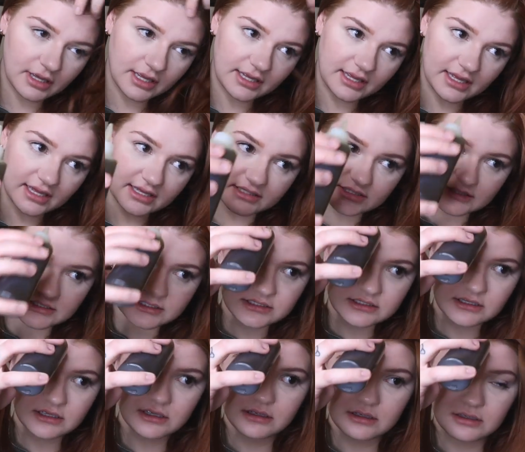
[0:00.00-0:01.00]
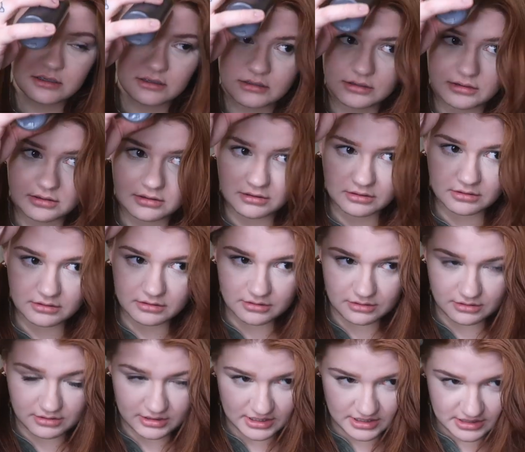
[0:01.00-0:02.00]
I guess,
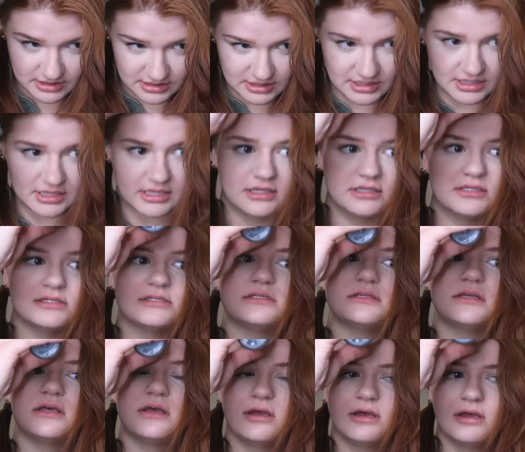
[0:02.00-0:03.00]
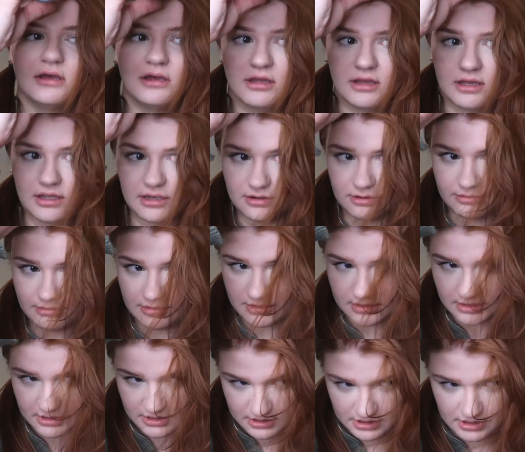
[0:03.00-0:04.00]
go like this. I don't
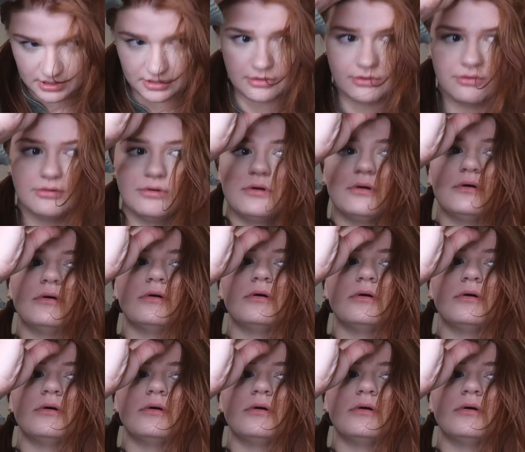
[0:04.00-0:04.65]
really know